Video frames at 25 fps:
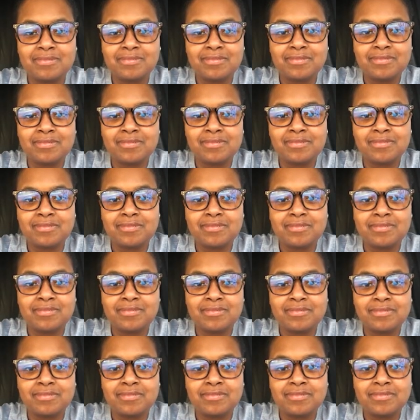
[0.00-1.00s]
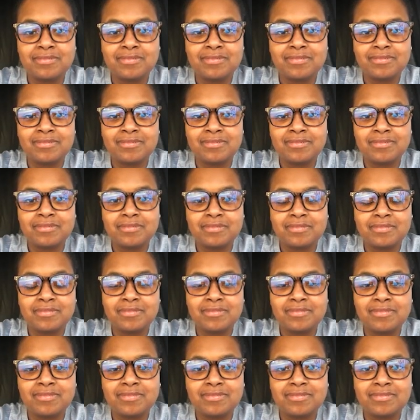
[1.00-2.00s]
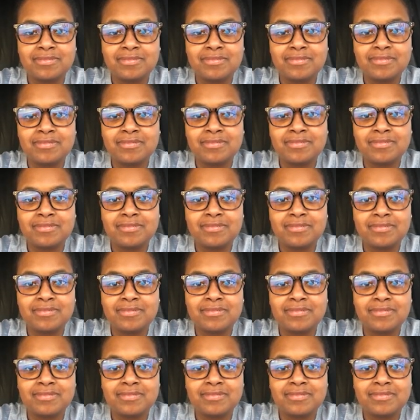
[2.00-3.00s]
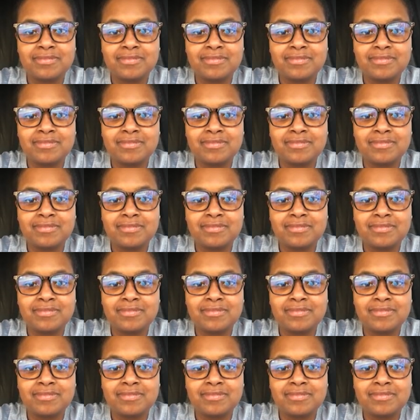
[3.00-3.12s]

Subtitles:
[no speech]